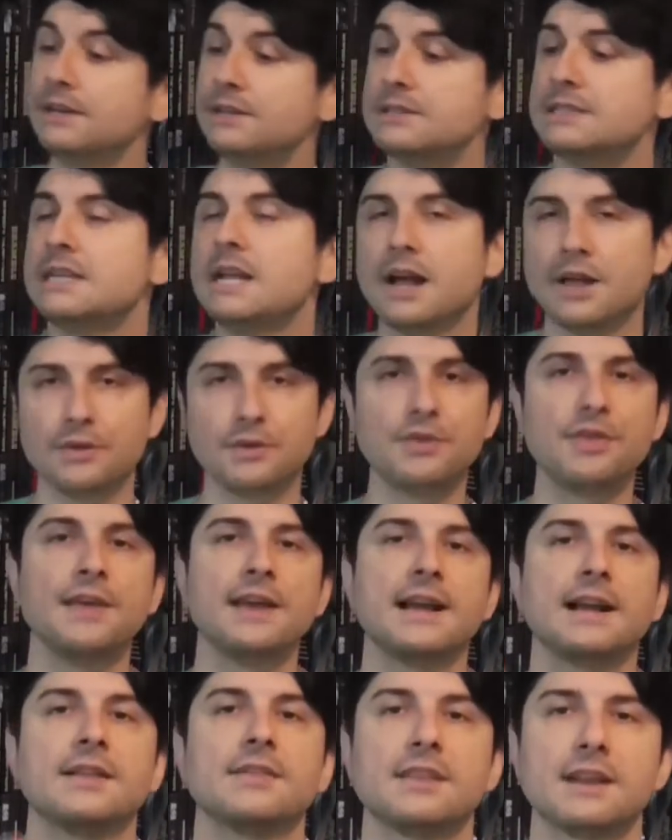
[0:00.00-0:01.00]
Here's the other
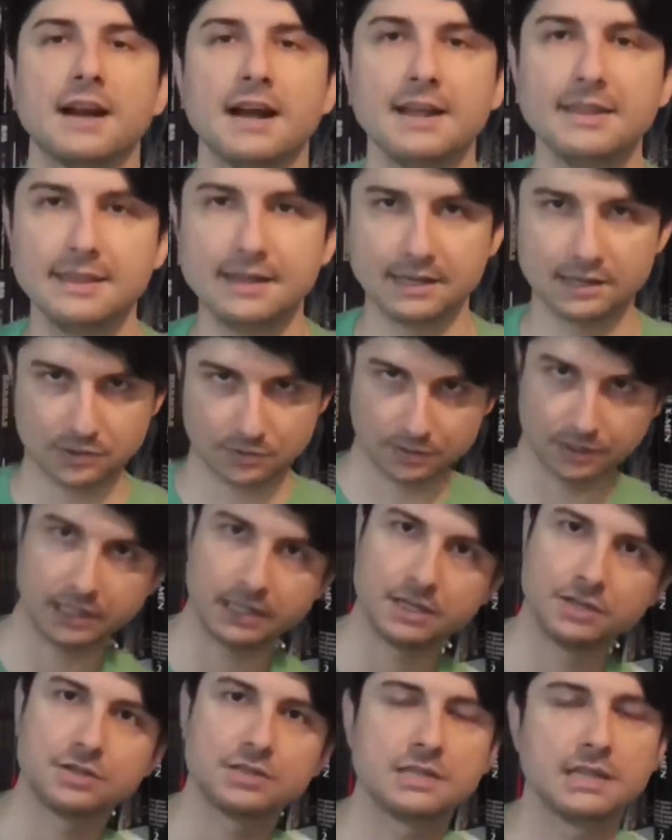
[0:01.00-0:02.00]
thing that I think is
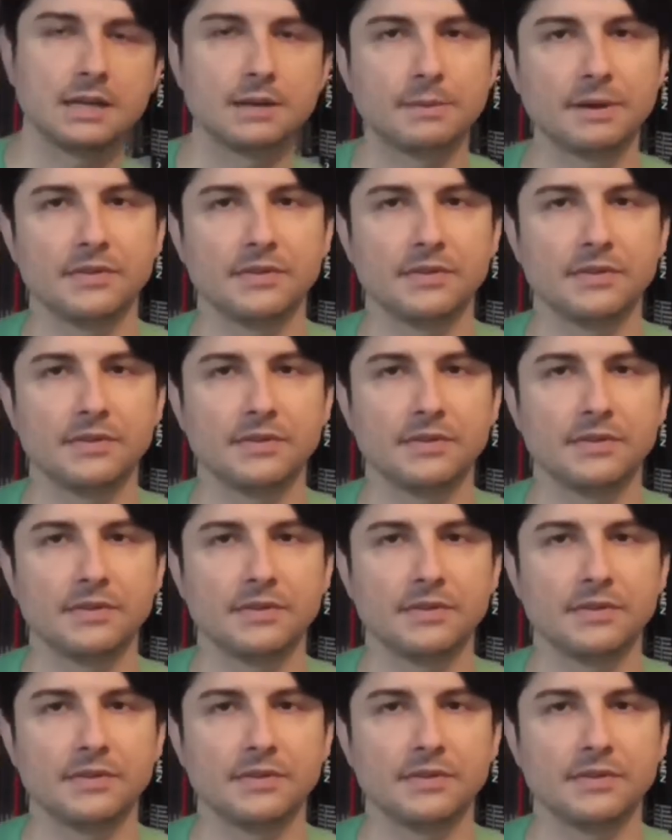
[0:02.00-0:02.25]
really interesting